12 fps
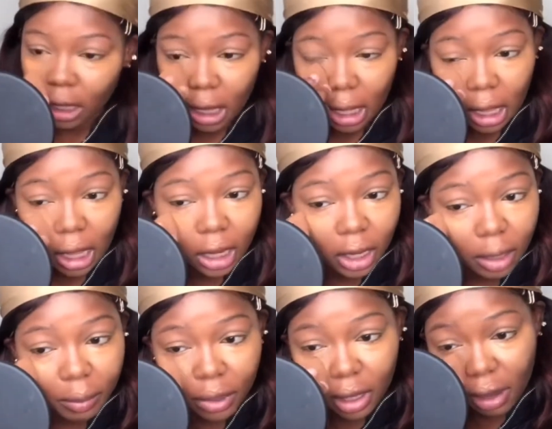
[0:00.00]
like
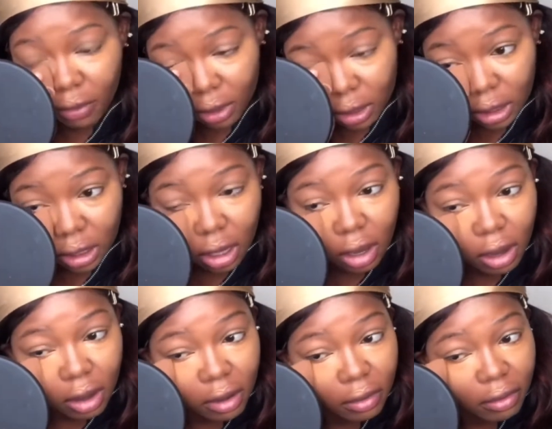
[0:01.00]
behave
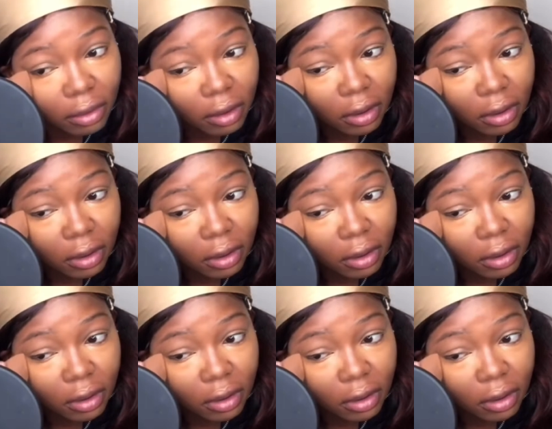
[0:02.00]
yourself